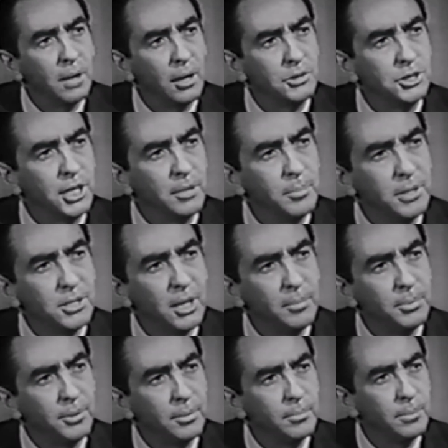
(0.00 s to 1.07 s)
Well, how'd you get mixed
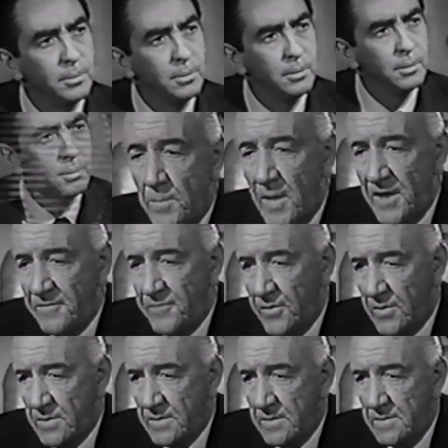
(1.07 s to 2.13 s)
up with him? No, it's my
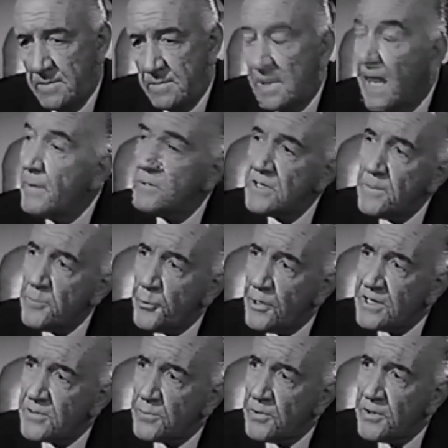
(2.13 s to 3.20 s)
fault. I was
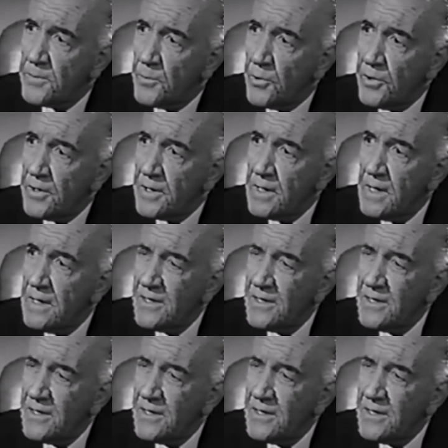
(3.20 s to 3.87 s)
impressed with the boy.